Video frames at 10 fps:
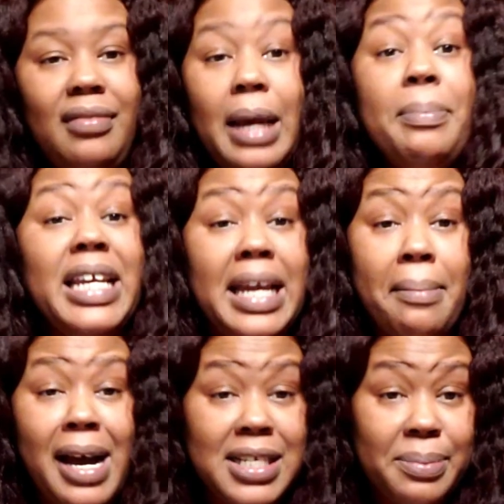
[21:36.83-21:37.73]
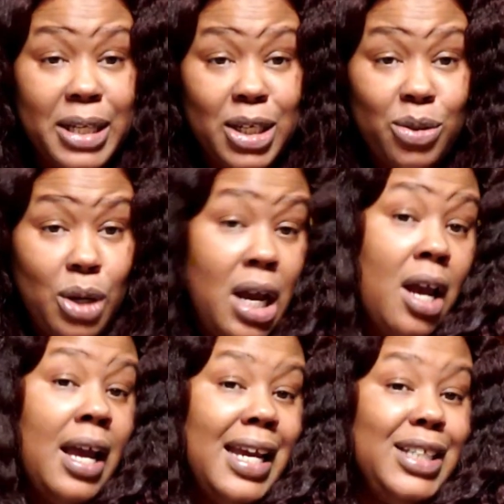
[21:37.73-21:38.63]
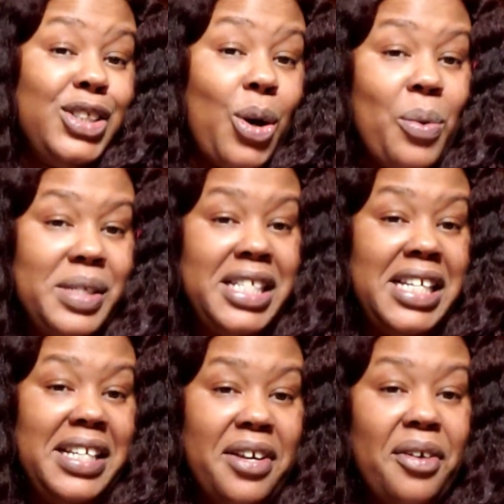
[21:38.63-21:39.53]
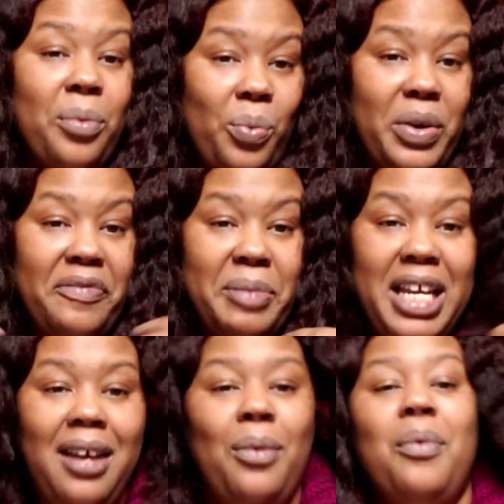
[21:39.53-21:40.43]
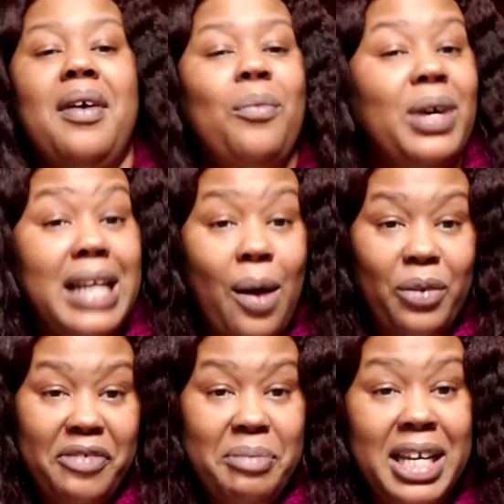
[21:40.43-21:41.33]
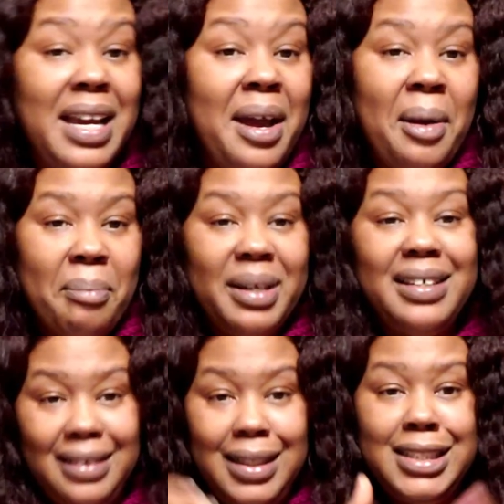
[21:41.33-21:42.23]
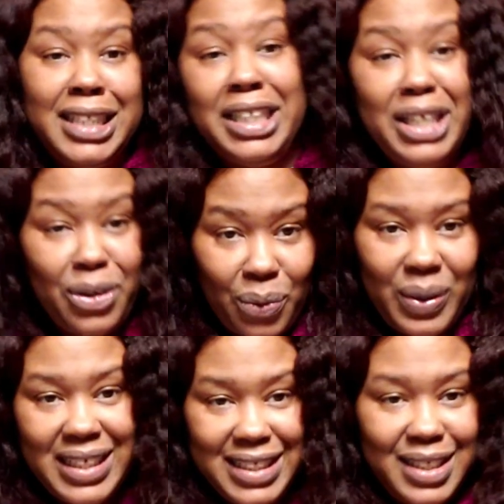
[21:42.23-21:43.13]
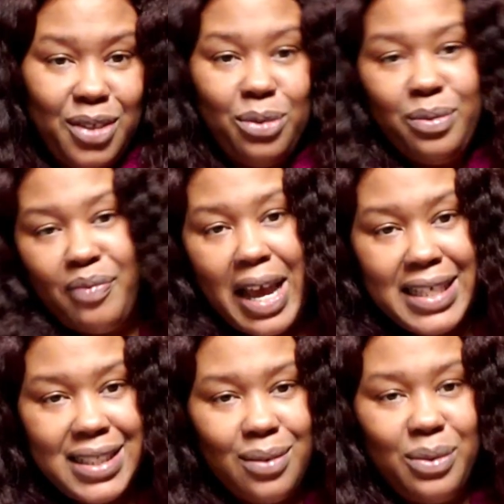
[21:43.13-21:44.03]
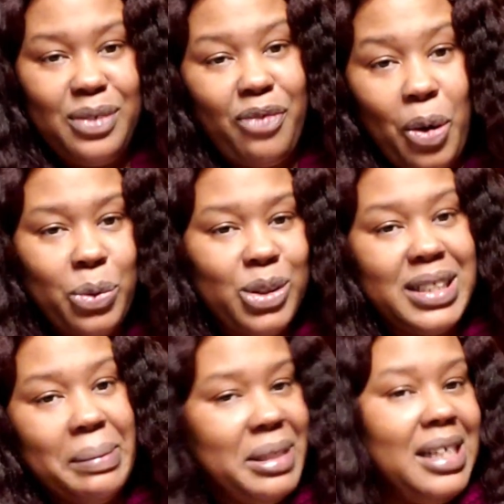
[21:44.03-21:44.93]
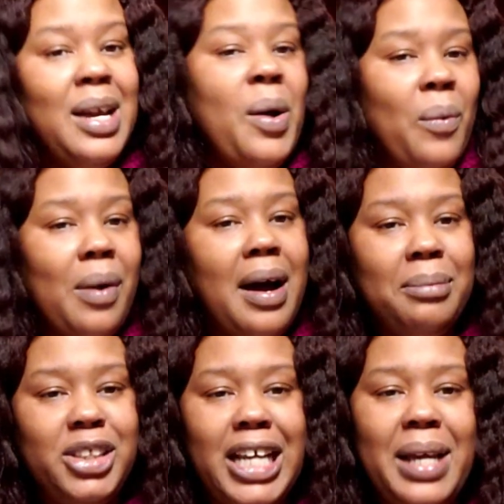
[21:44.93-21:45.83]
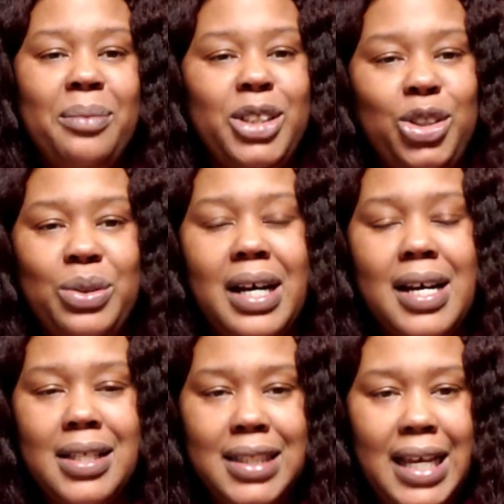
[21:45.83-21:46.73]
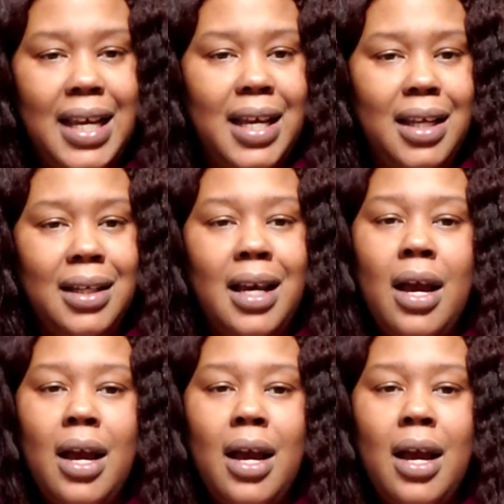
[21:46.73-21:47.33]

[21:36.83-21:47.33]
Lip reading: Me and my husband, because he's always sitting there with me. Well, not with me, but he's sitting there on his little device, on his phone or something, while I'm chatting with you guys. And